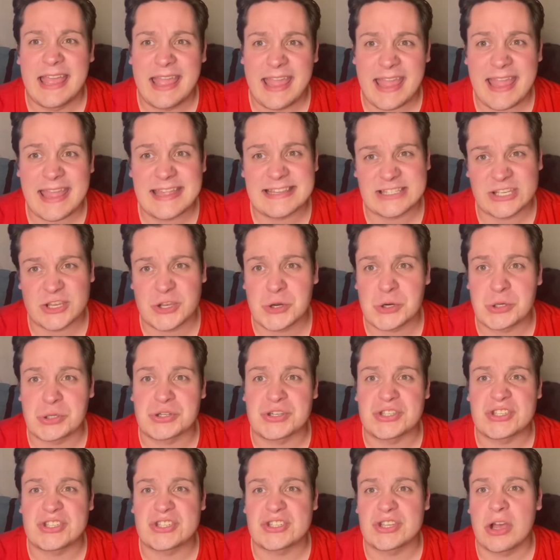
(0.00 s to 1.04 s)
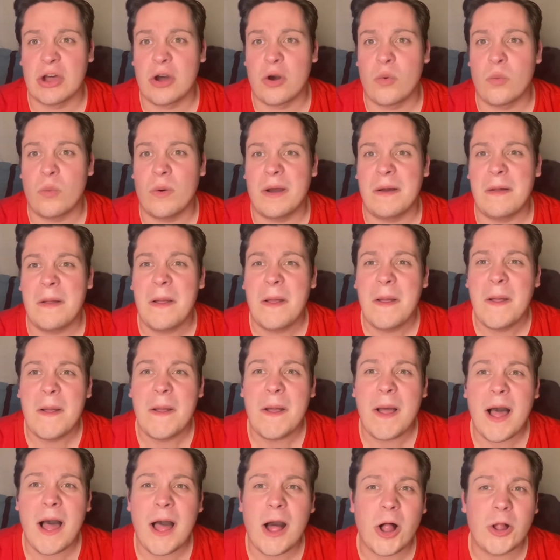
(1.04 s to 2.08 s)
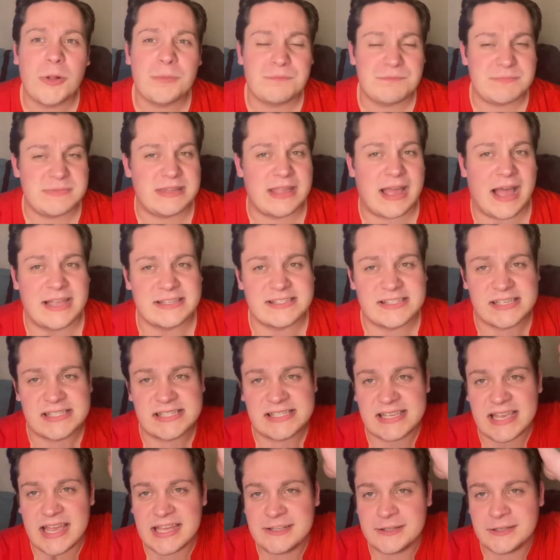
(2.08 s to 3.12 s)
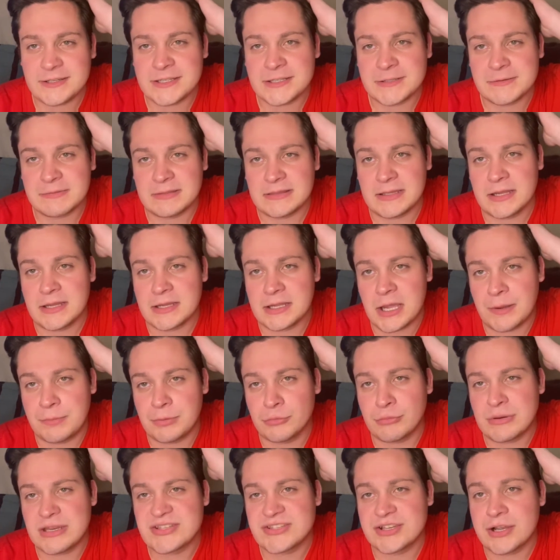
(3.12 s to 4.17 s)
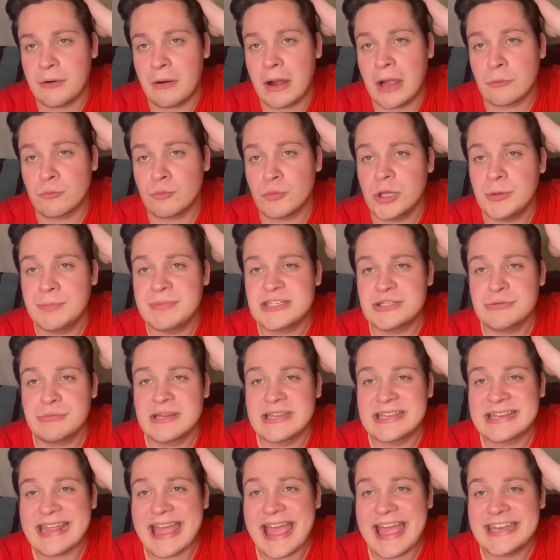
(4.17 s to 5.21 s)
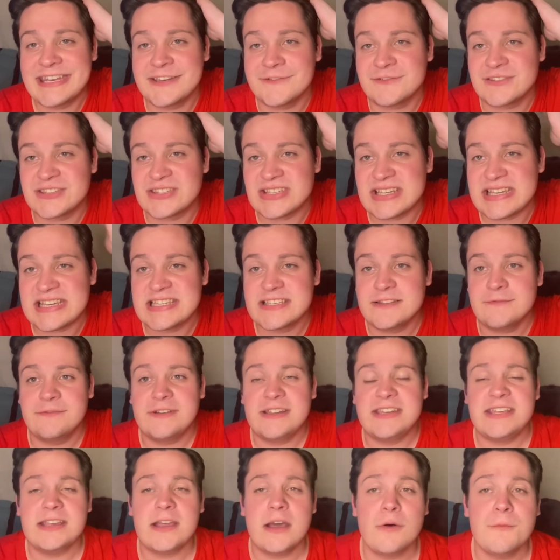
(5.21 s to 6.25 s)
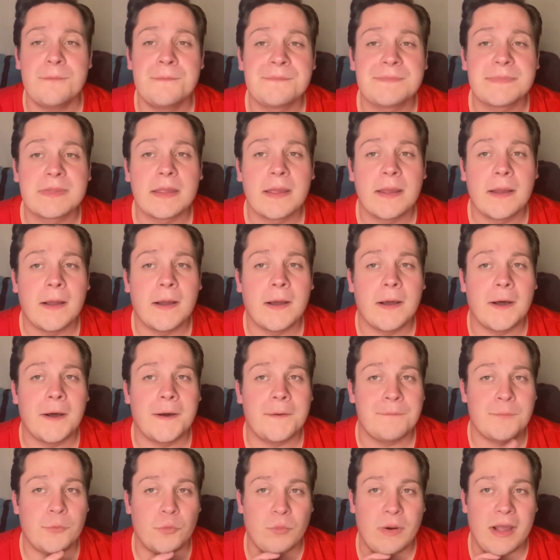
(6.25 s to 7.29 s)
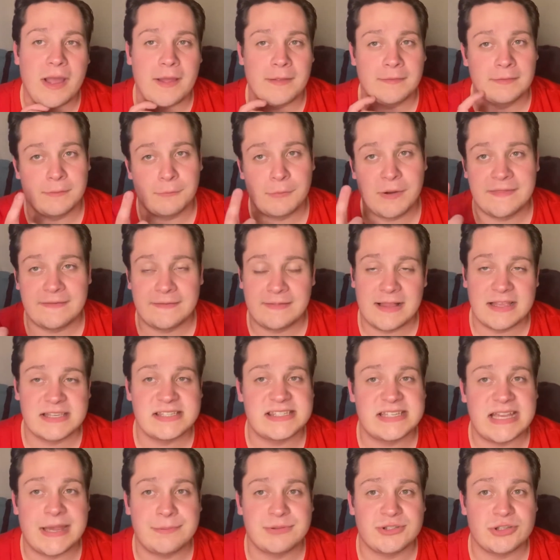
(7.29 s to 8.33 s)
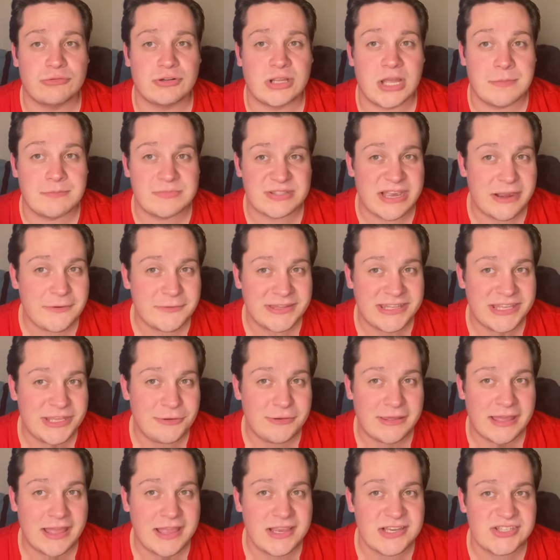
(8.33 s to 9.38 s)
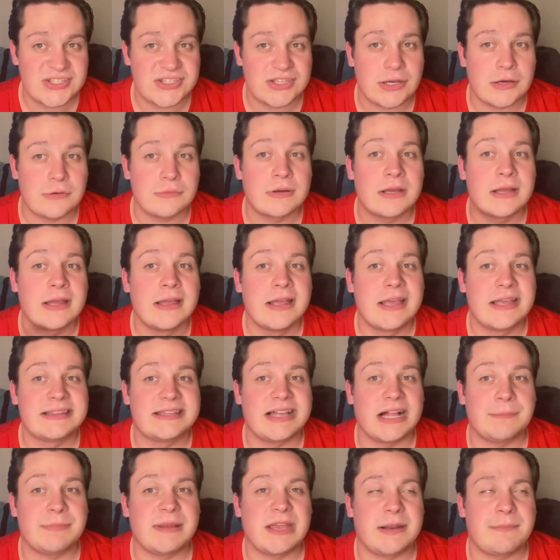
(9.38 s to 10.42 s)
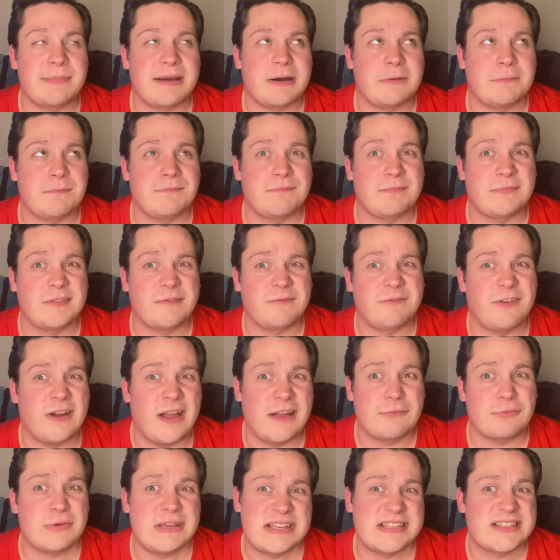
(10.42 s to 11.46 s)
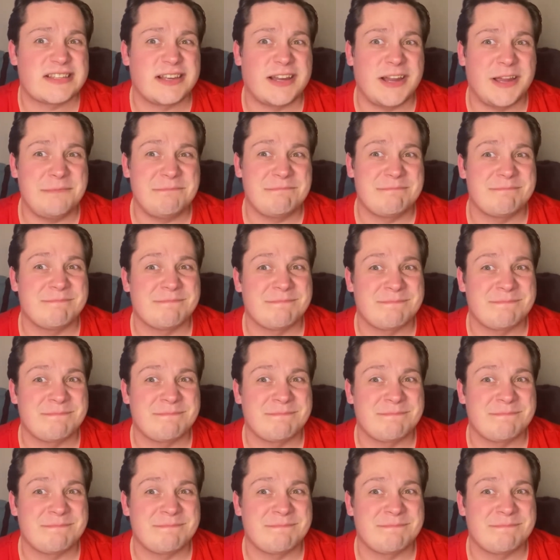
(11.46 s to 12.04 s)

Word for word: it's good. So, as I said a couple of weeks ago, I will be doing an end-of-season video when the last episode comes out in the UK, so that'll be in about 5 weeks' time.